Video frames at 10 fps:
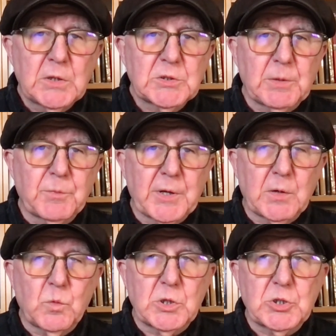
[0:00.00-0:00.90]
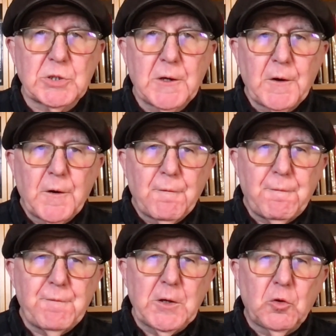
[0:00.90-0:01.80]
something which
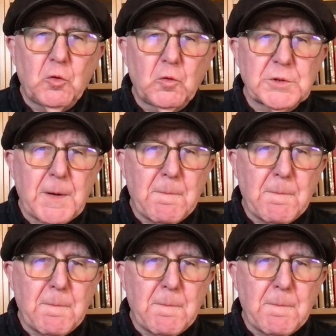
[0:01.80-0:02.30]
fills a